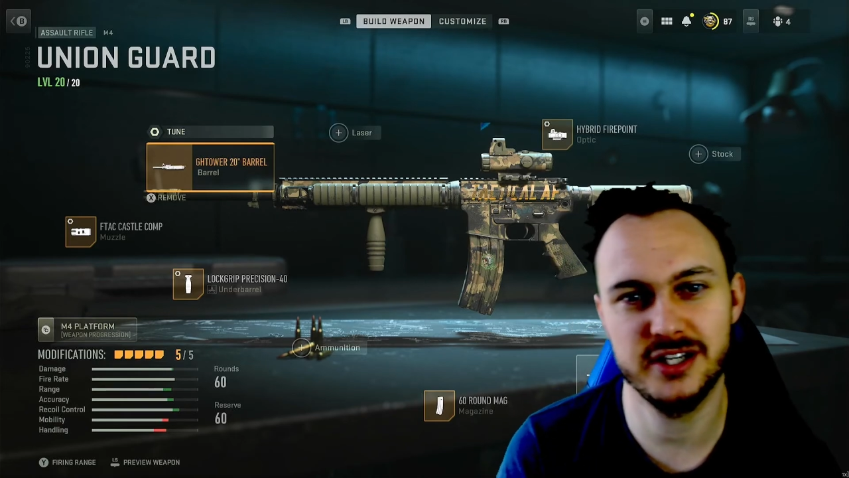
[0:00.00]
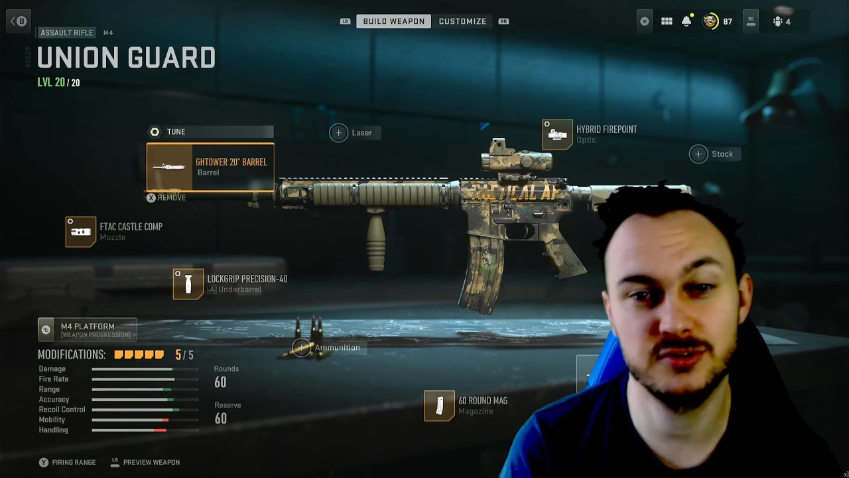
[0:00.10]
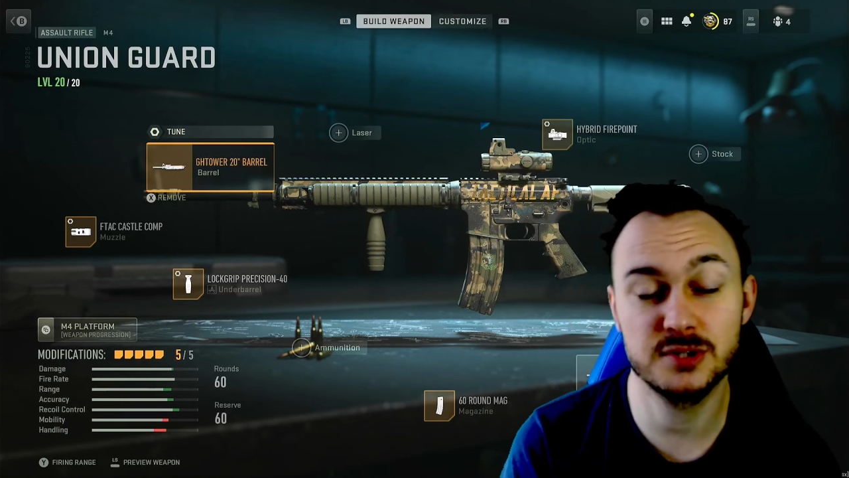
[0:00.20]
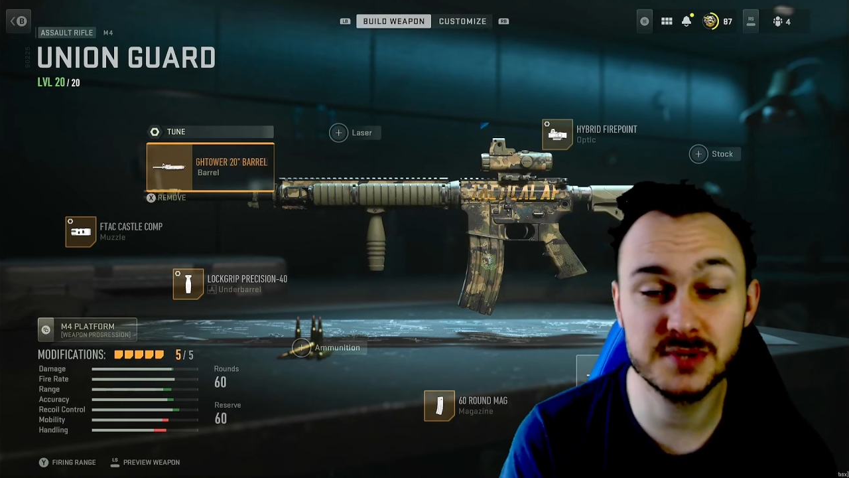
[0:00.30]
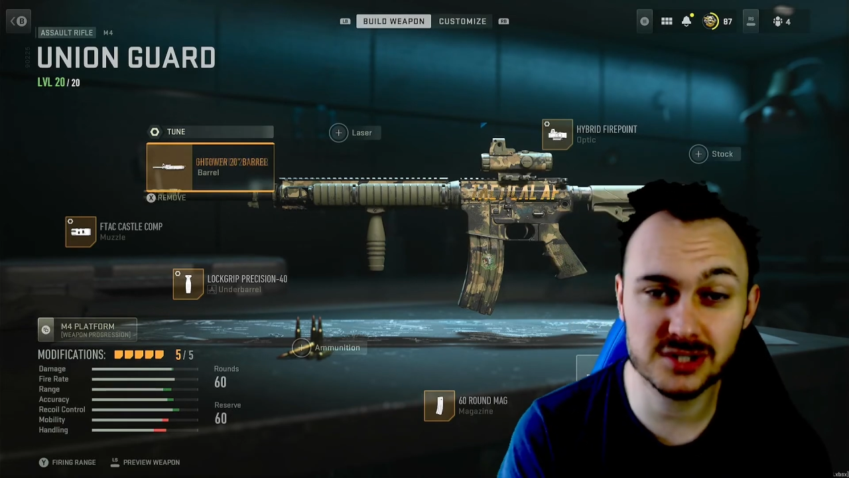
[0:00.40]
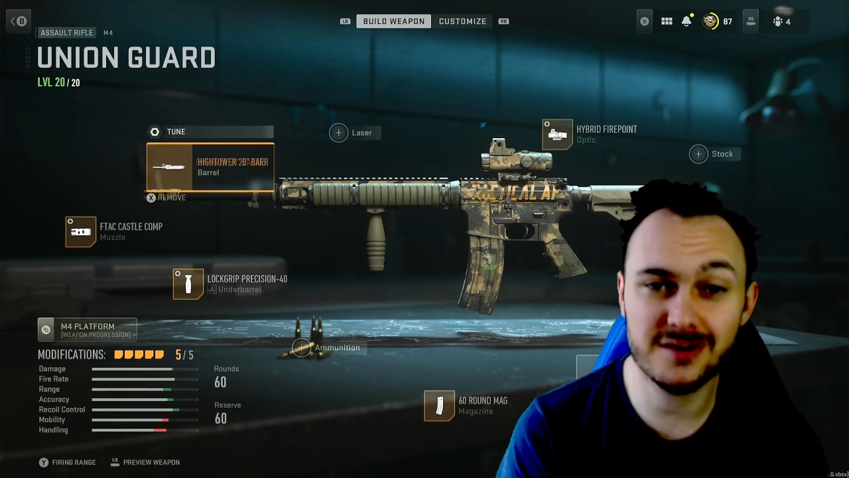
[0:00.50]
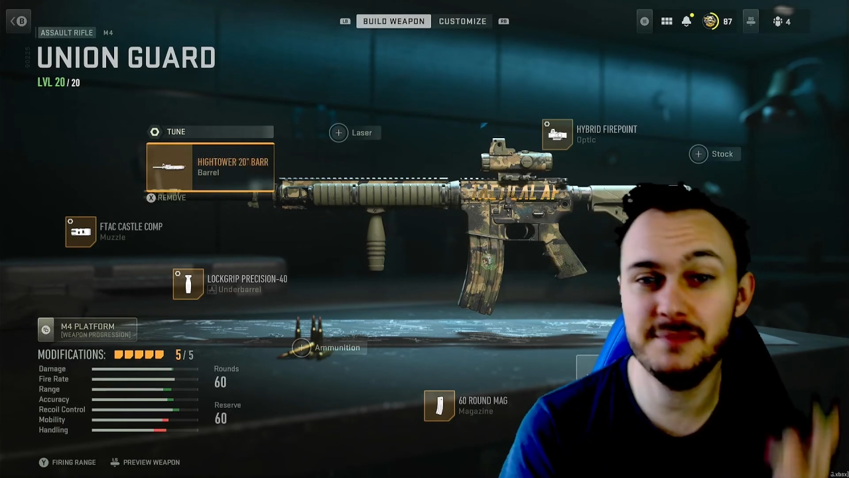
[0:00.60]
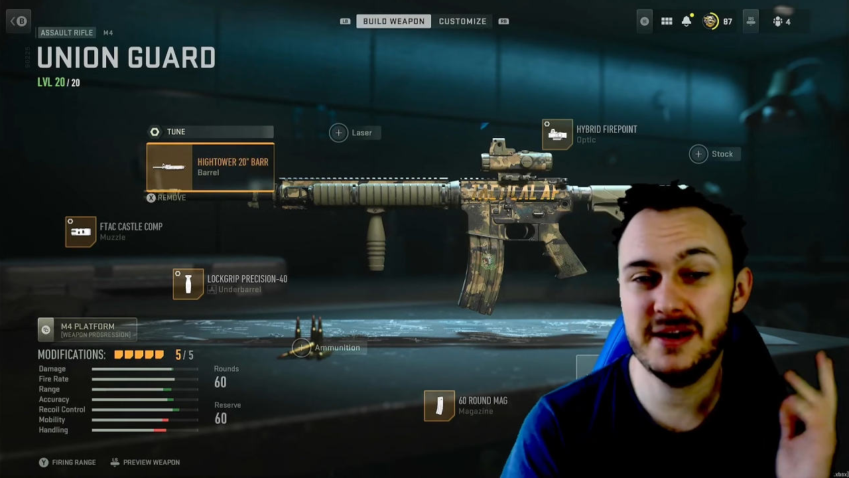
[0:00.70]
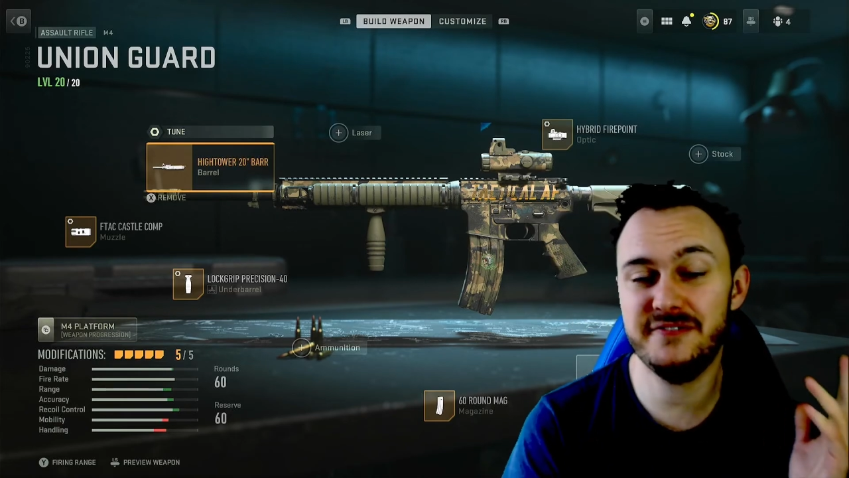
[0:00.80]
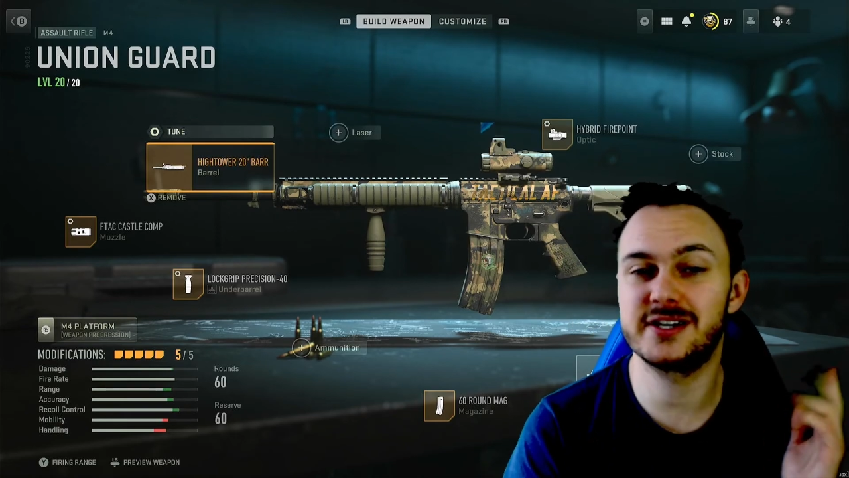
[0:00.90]
subscribe
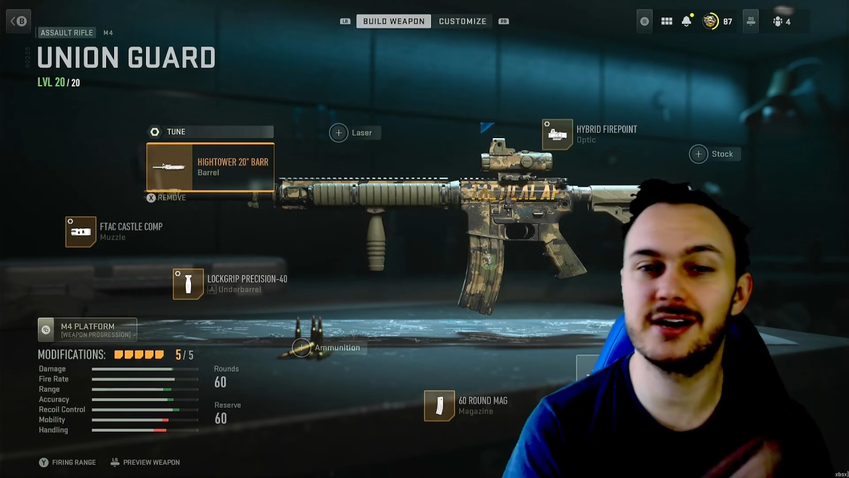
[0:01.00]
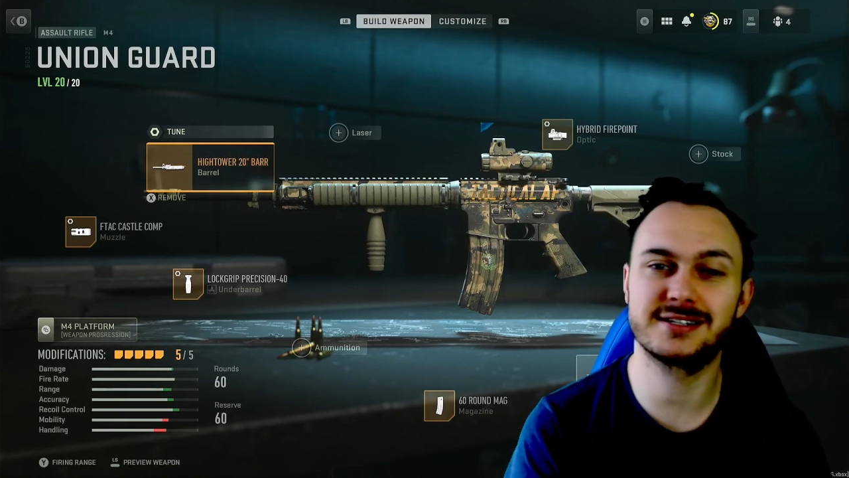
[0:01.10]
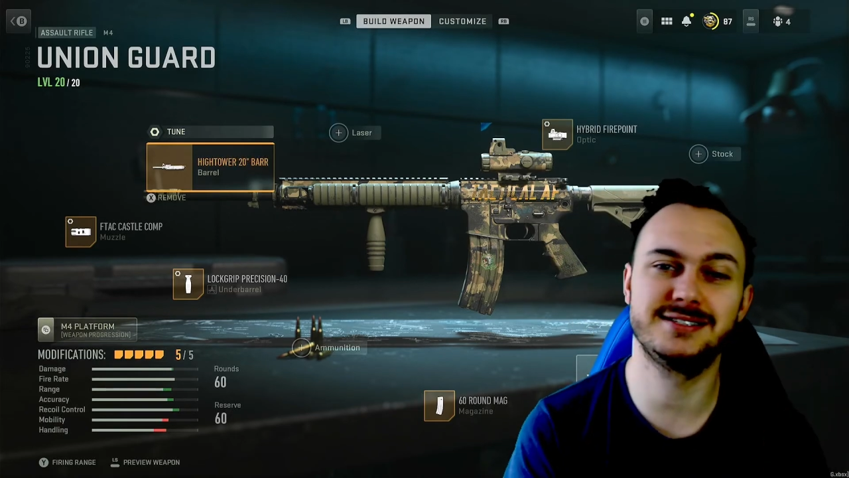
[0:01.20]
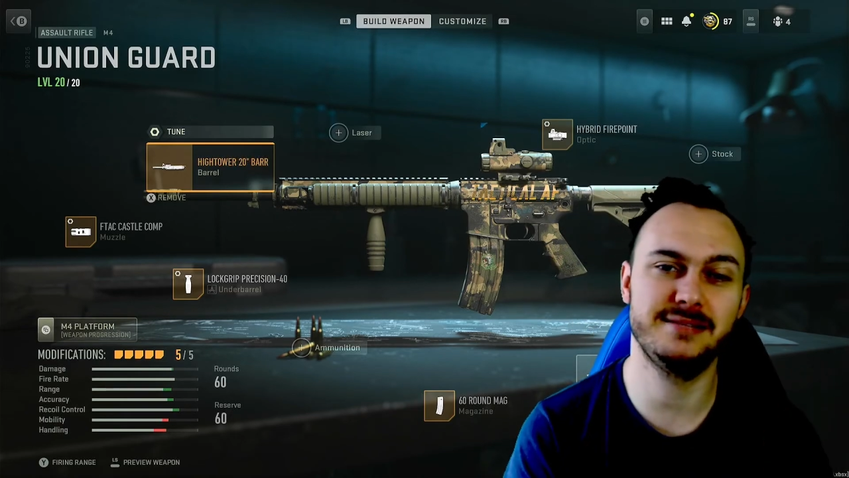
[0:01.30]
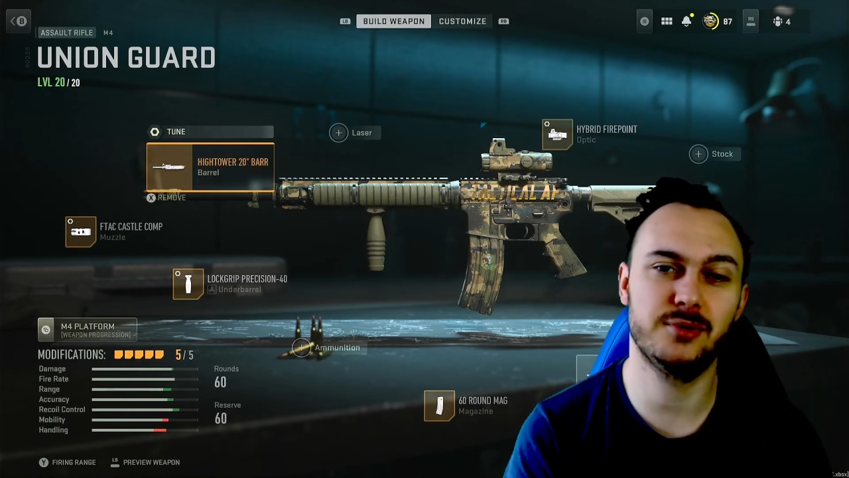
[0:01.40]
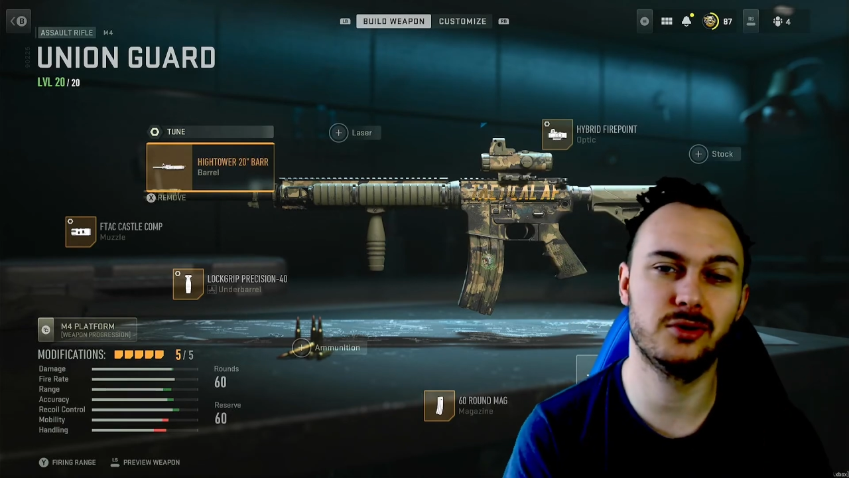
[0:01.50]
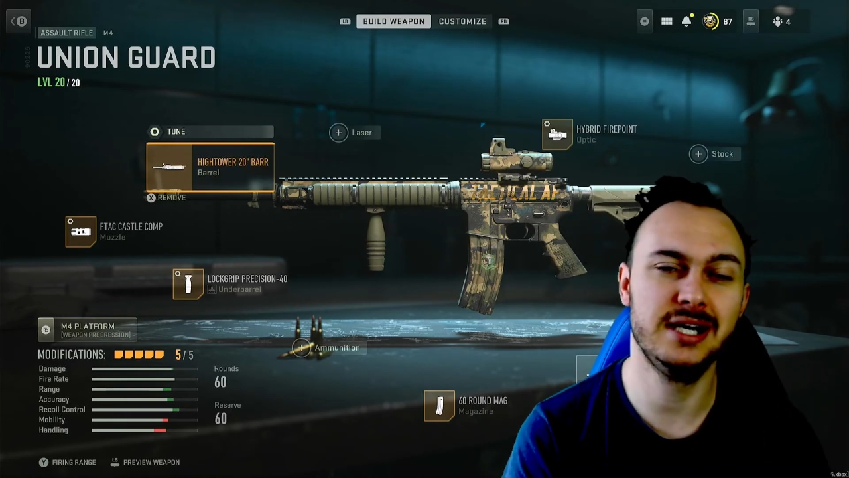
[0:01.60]
if you'd like to see more,